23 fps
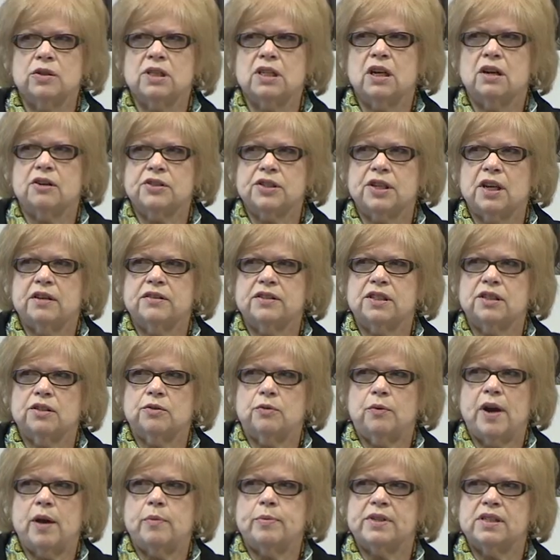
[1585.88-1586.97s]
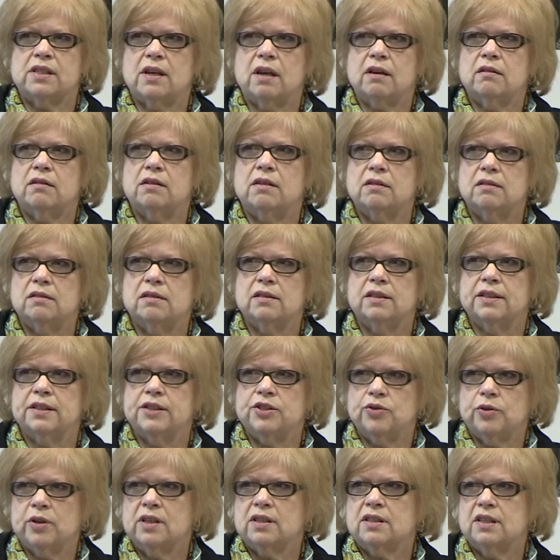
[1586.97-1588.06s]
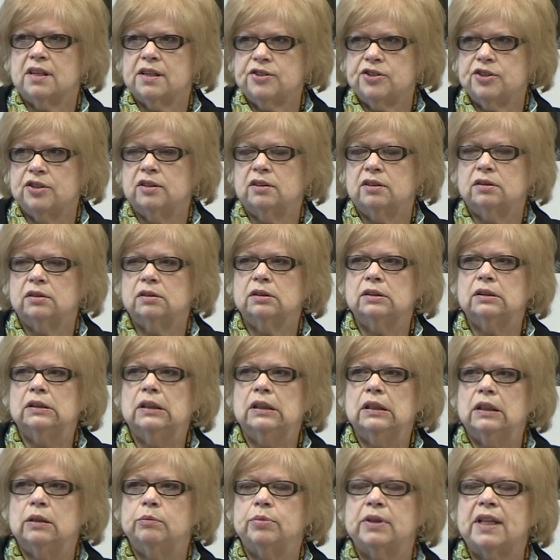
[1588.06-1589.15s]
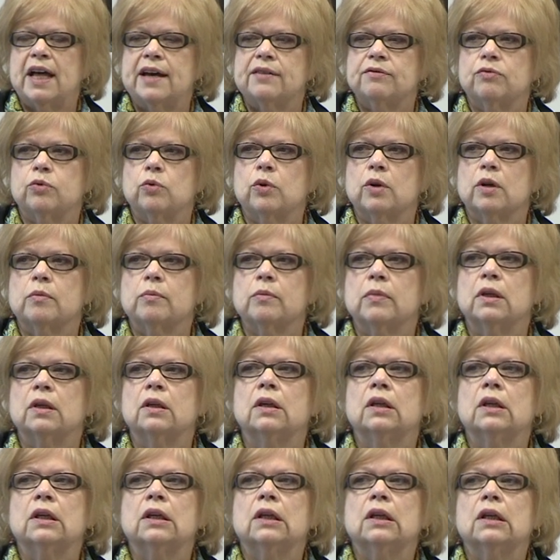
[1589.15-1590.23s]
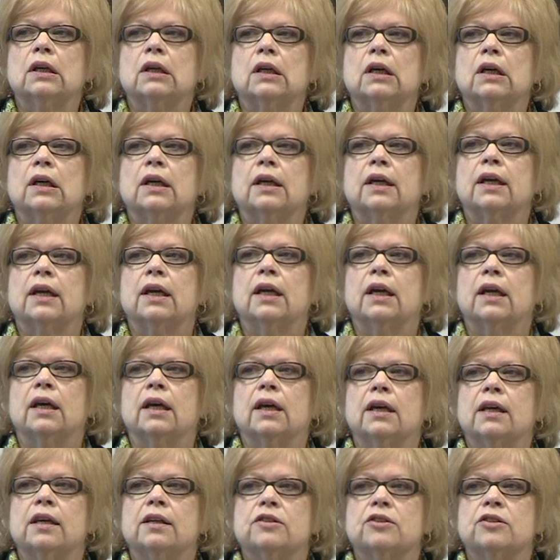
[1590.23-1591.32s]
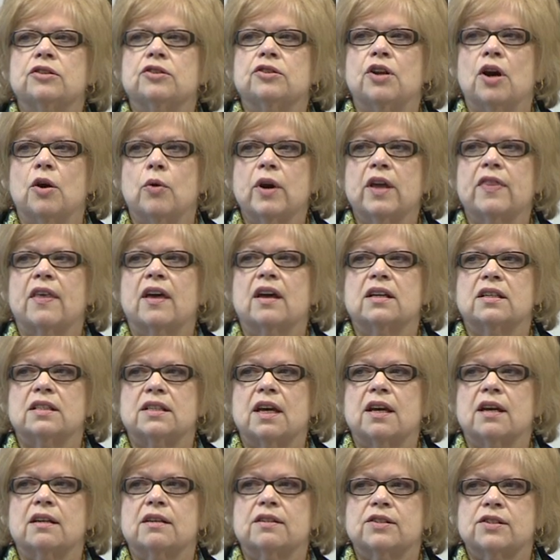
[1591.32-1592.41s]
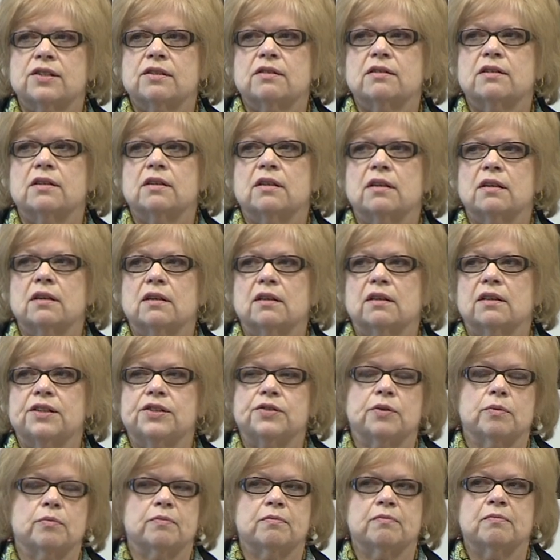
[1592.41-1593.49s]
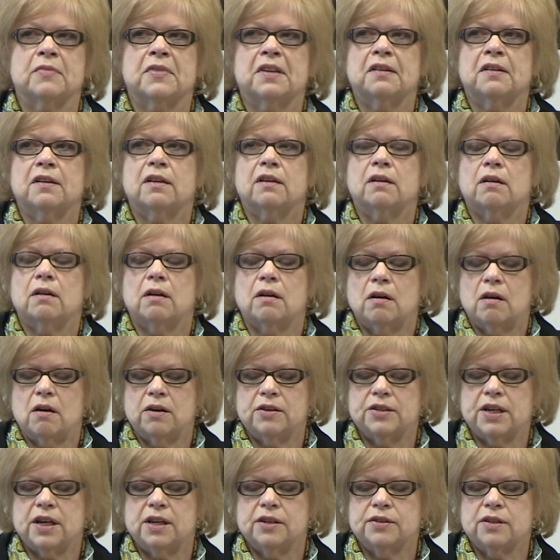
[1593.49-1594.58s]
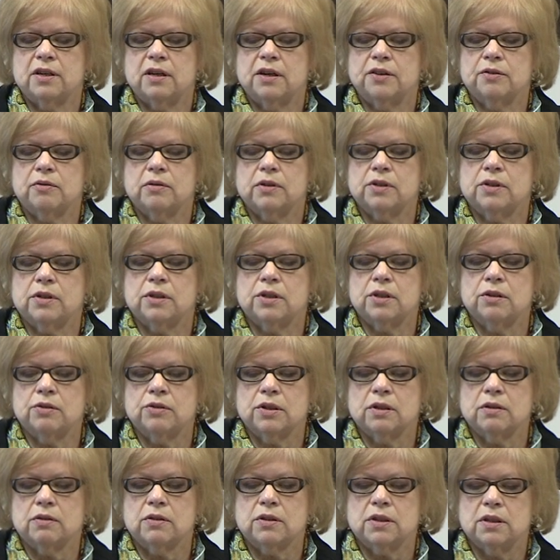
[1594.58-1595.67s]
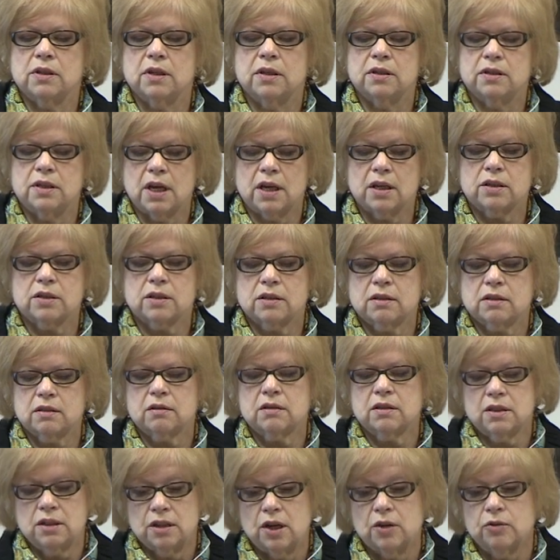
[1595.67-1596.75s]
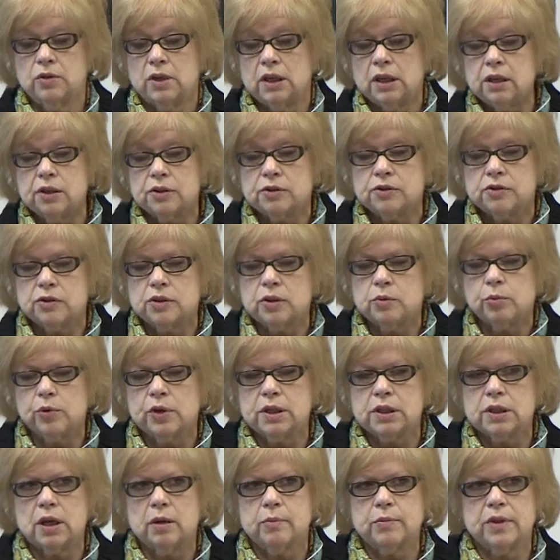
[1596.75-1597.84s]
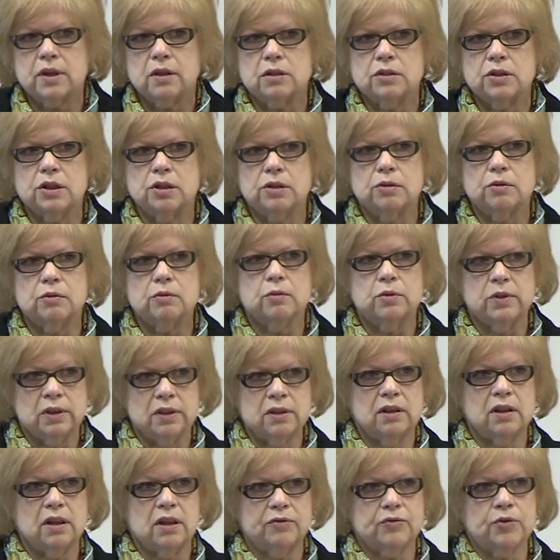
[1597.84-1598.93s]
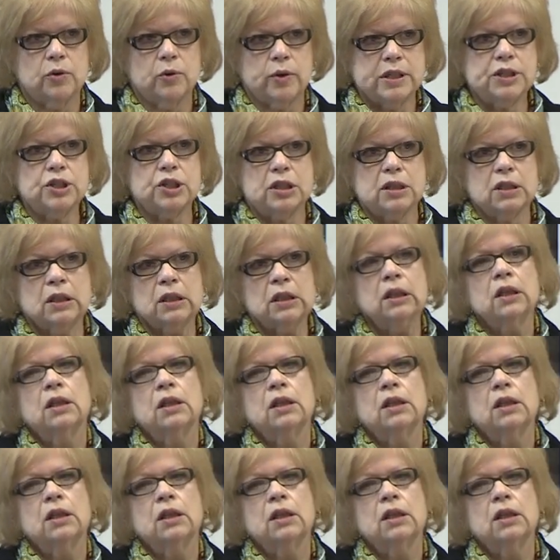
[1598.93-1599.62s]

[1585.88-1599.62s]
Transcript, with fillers: see ourselves as a rapid cycle uh, translational uh, platform. Uh, and knowing that it takes, uh, at least from uh, our days at other institutions, it, it, takes you know years to bring something to fruition